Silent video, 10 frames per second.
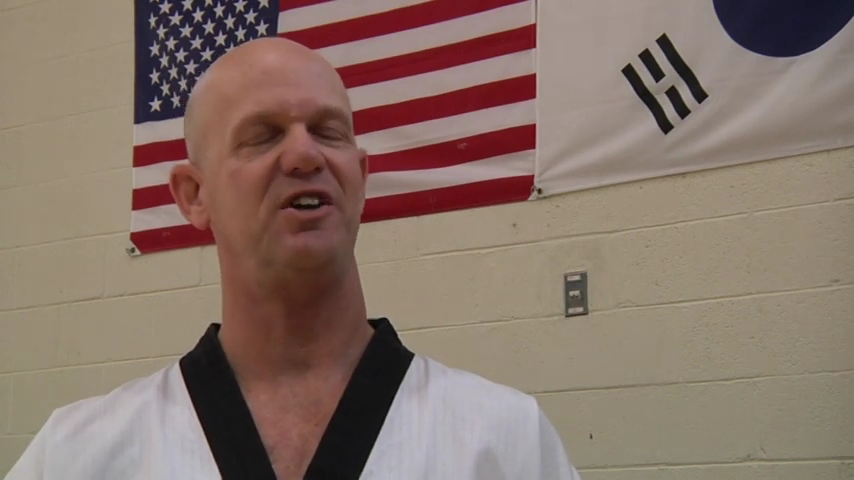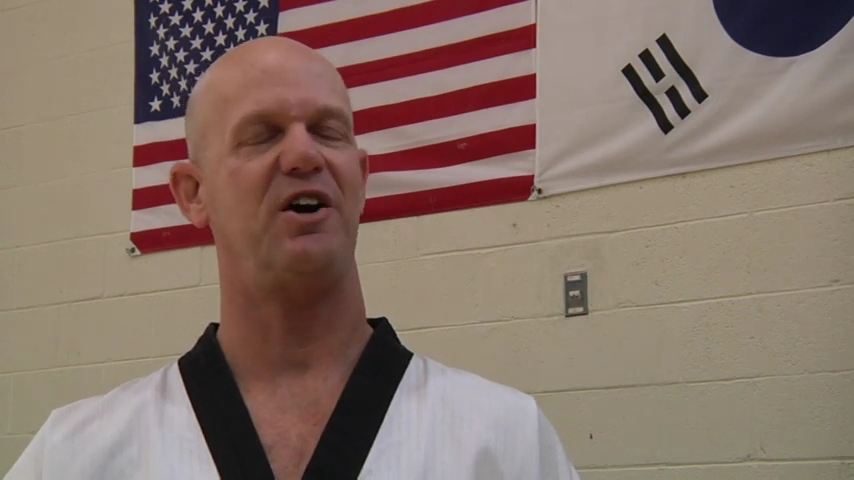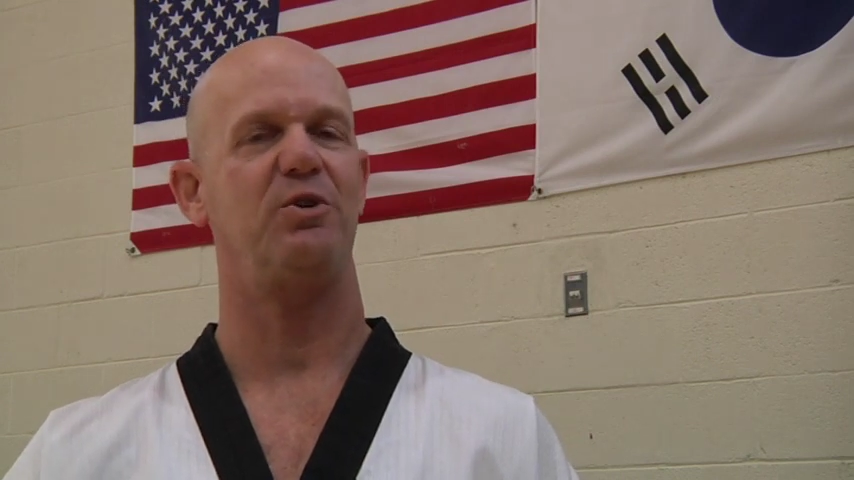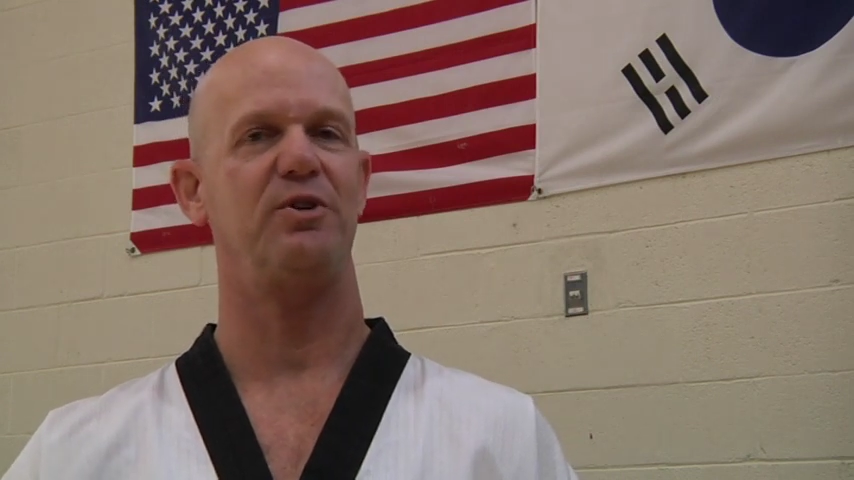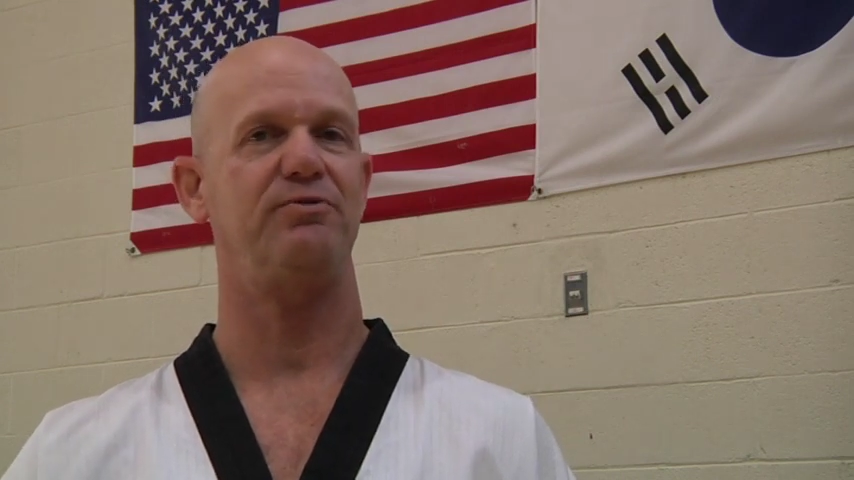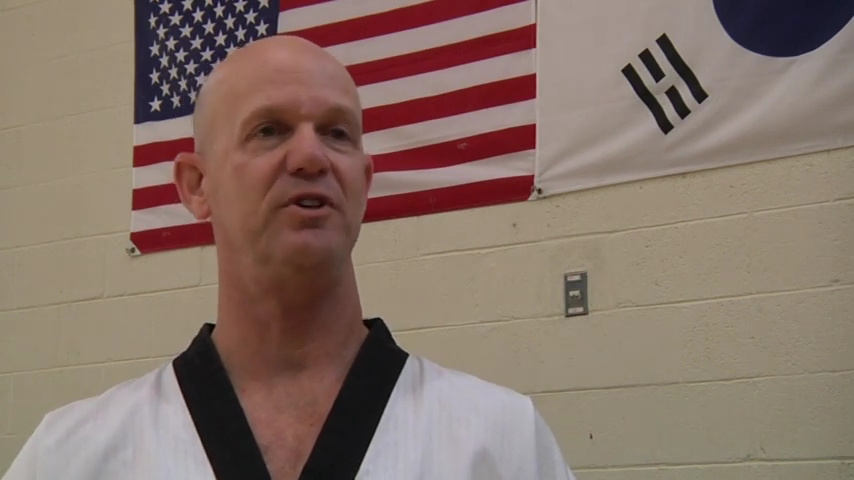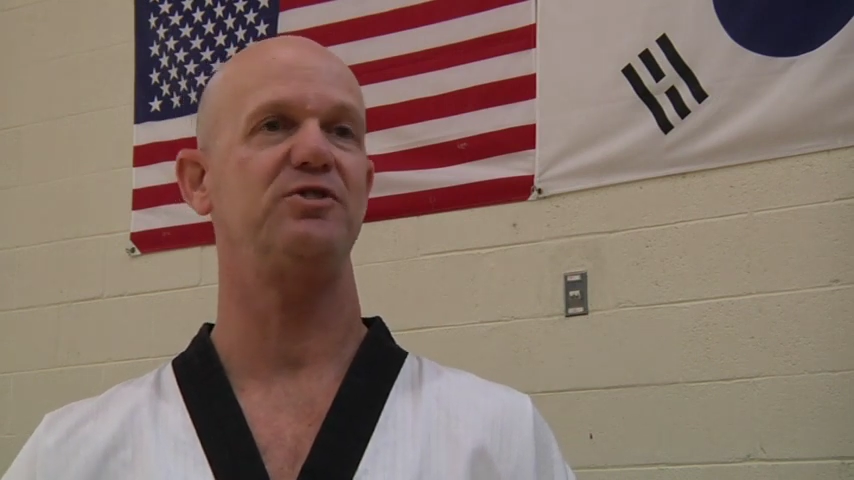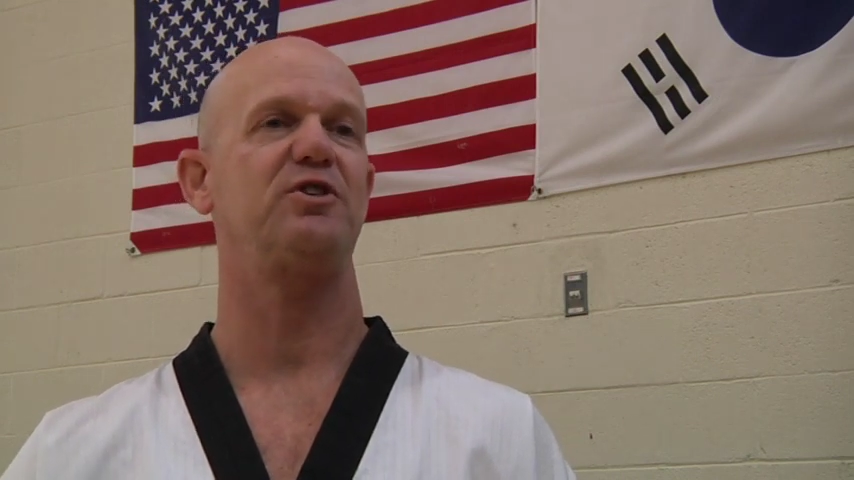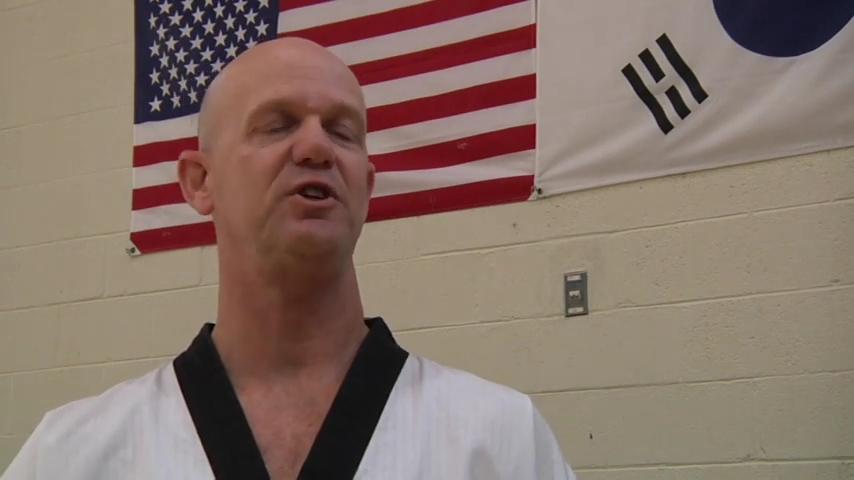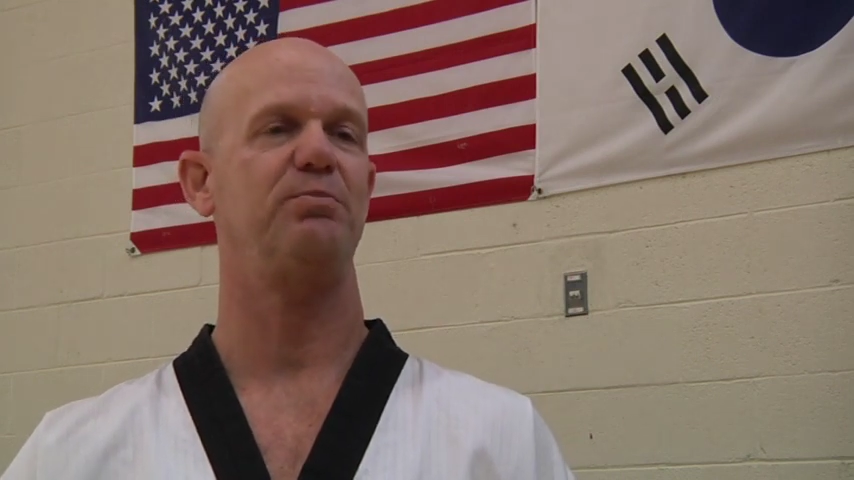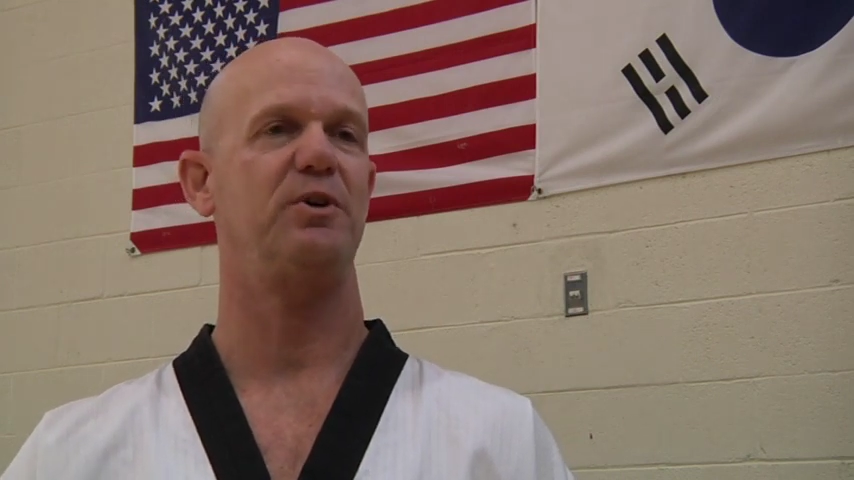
not only physically,